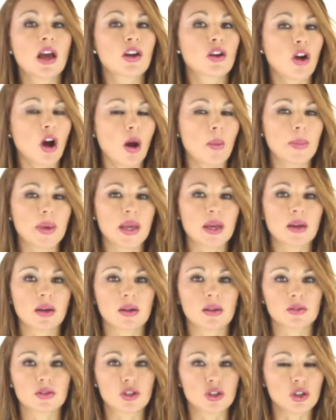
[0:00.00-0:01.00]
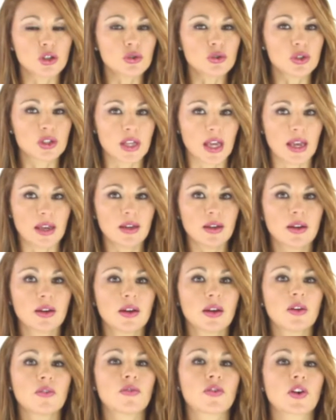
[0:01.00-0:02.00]
coming Tuesday
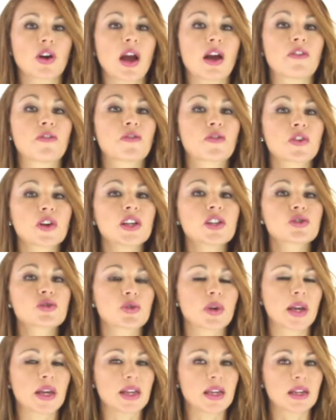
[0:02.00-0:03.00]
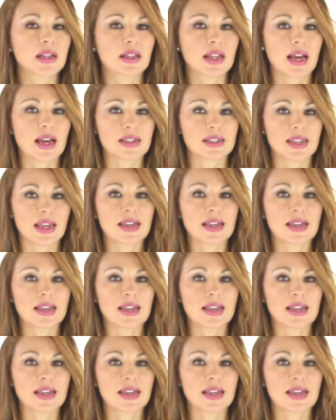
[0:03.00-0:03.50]
for a free training class